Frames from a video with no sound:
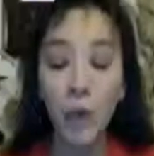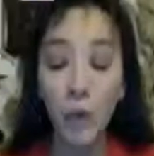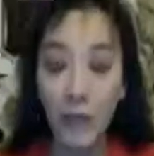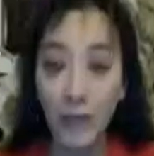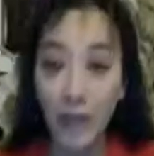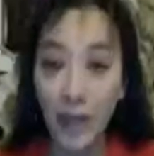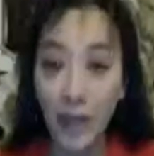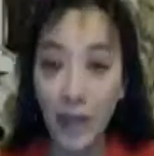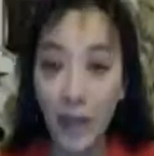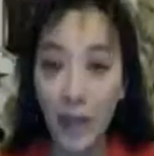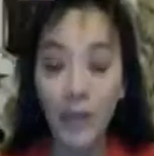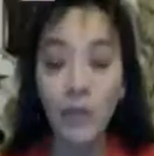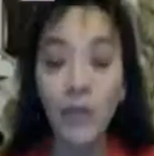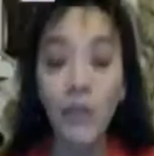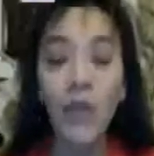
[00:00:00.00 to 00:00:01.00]
hoping that
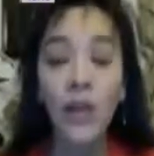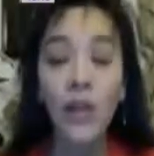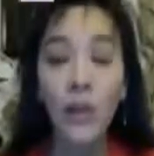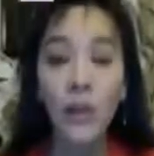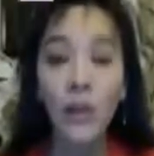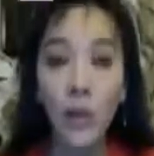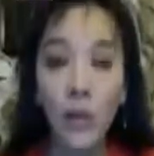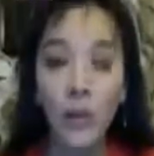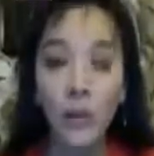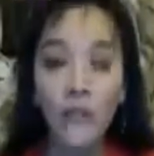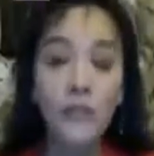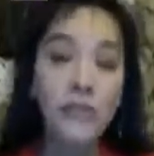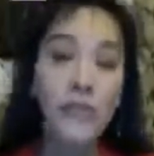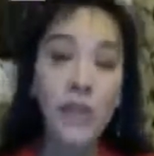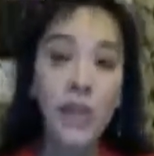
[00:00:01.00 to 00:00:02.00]
angle
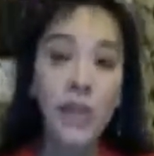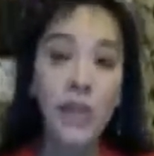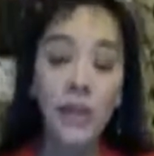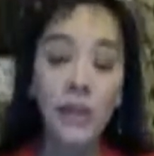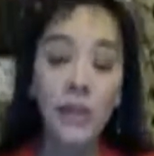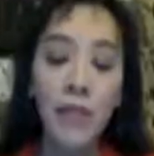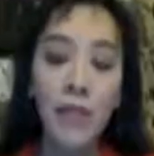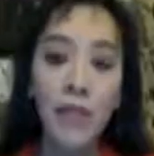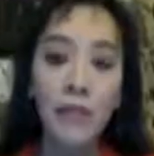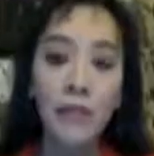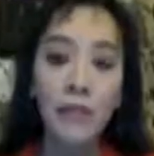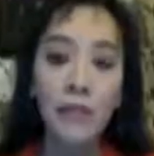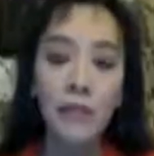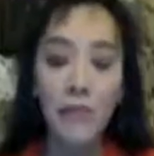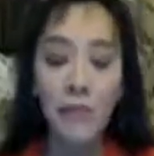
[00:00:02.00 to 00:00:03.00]
works. But if
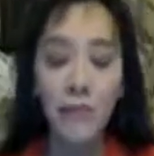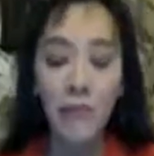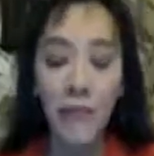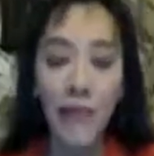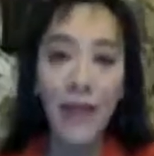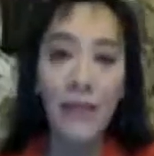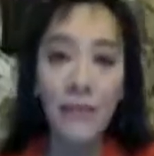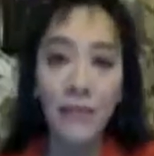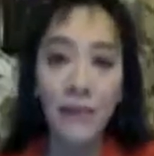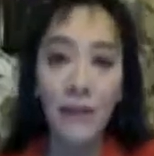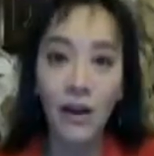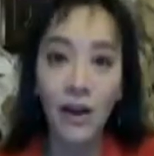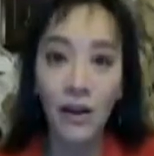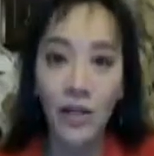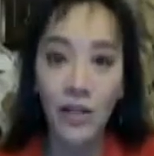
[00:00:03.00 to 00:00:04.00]
you do the math
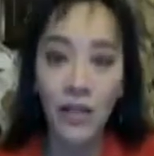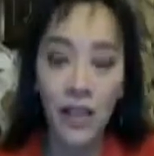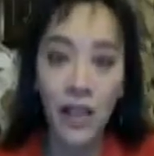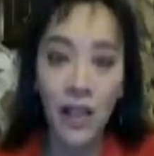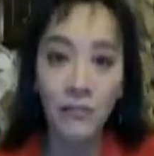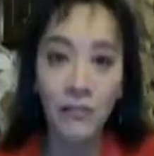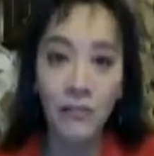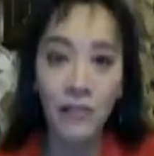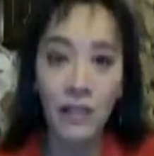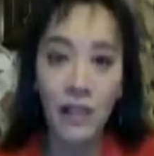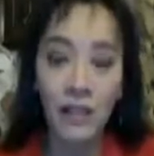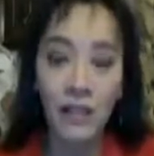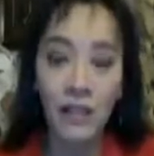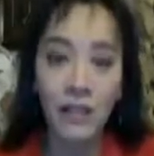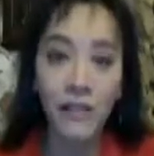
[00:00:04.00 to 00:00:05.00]
on
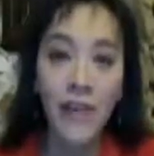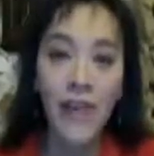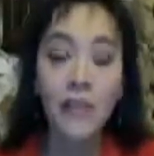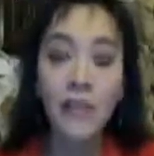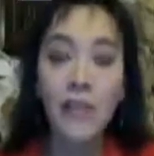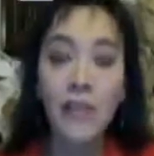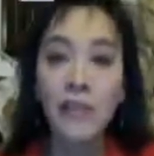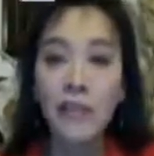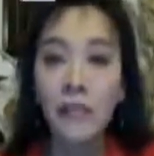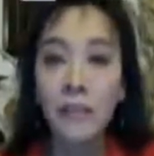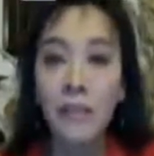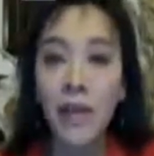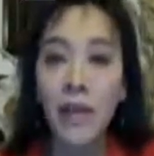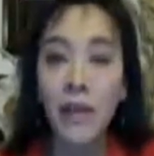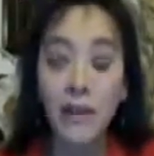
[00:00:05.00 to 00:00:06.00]
the available
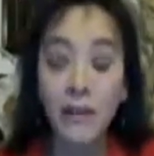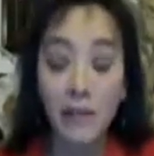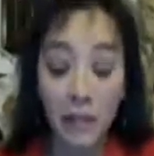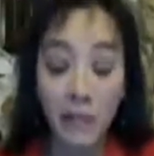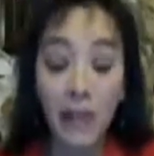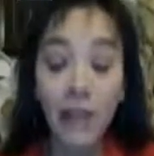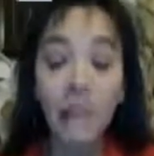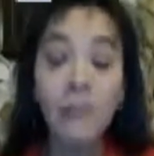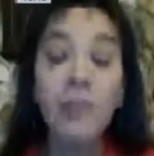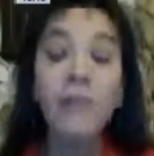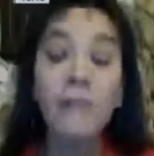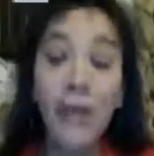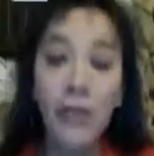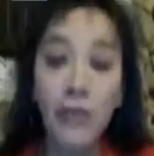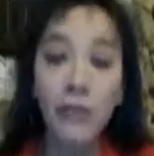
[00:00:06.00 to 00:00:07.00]

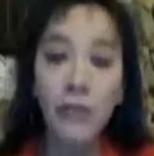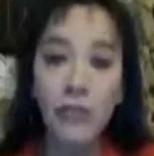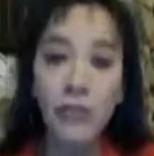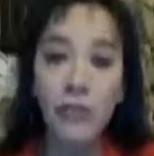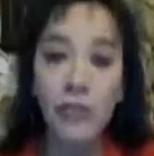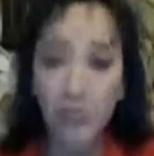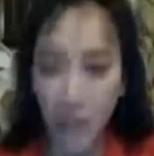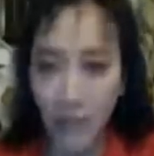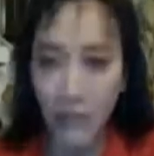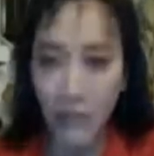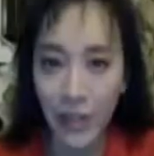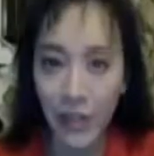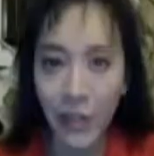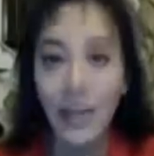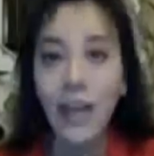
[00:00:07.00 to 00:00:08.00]
amount of
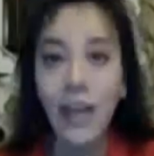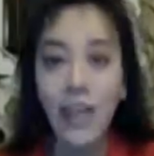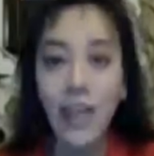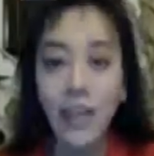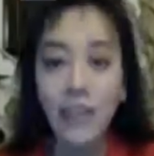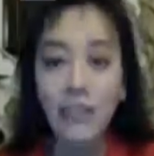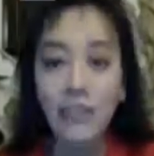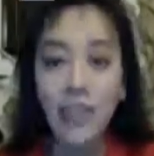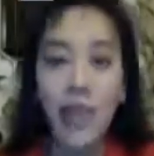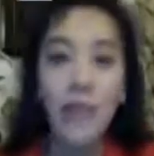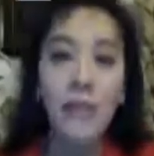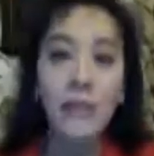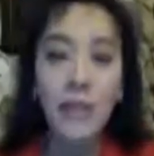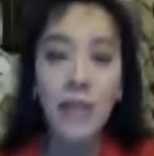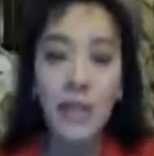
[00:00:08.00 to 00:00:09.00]
ivory in
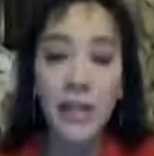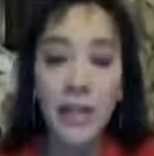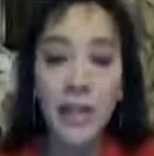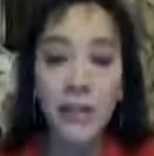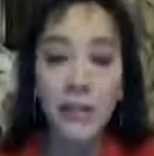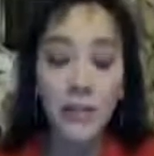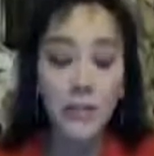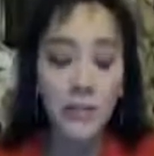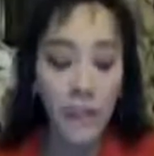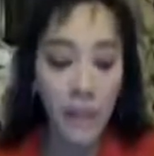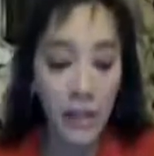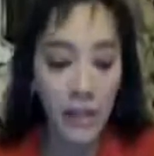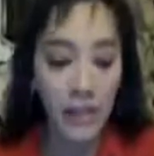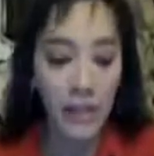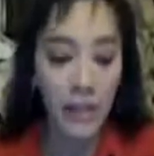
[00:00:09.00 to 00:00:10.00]
China right now for
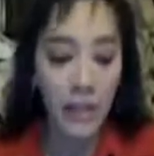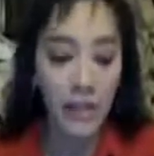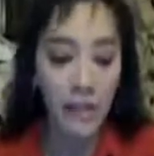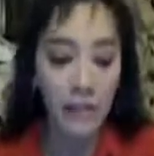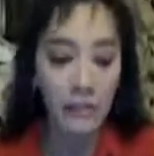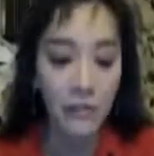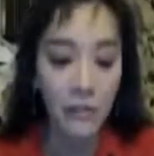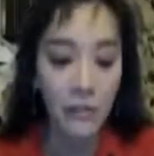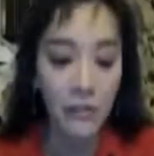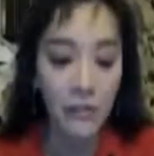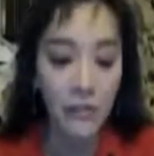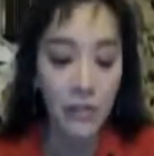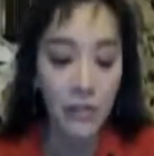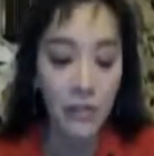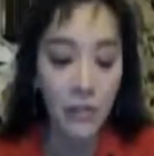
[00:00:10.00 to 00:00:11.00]
sale
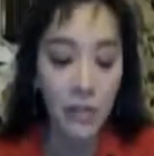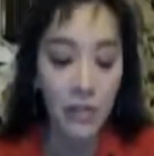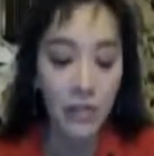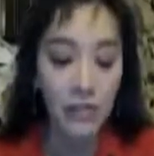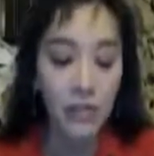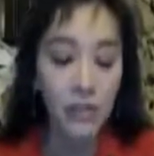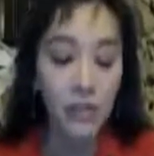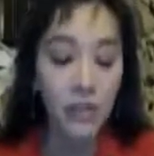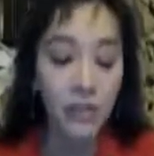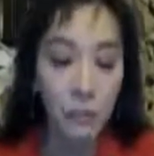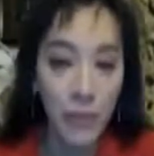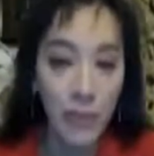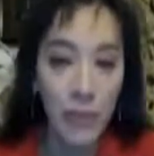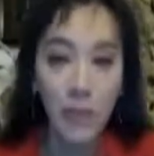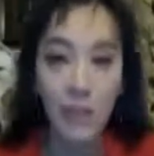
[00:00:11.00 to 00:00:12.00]
versus what should
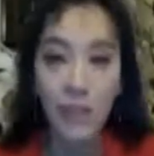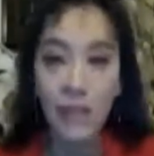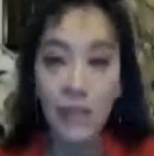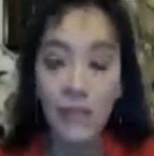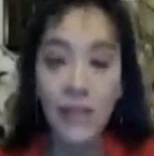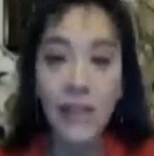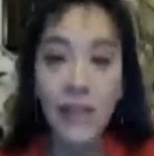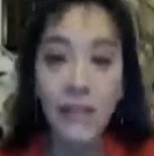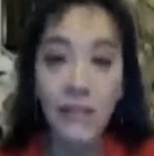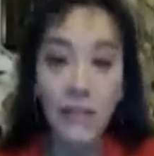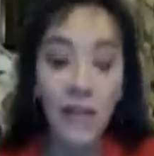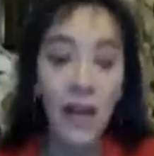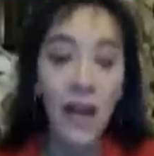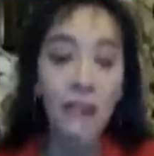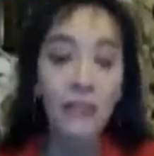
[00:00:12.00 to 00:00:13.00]
be
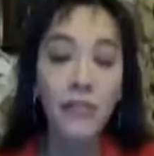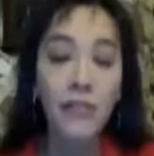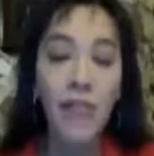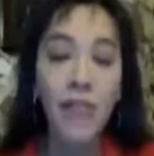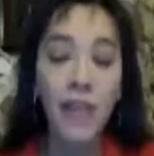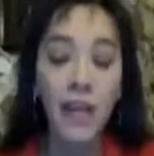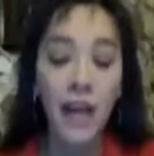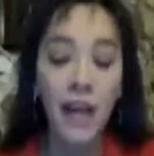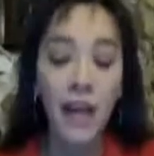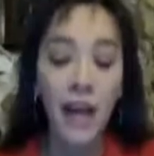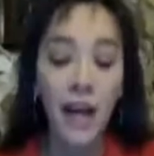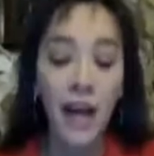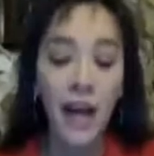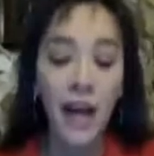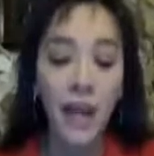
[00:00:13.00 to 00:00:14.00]
legal ivory.
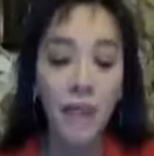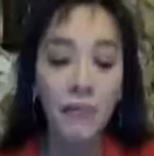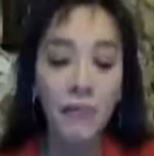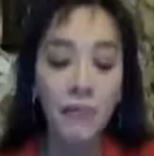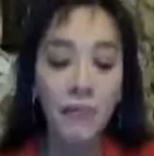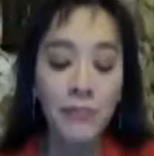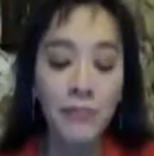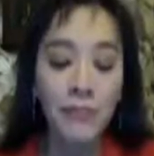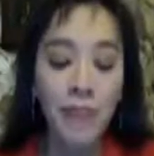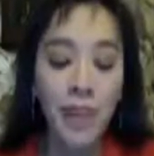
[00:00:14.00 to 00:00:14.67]
Now,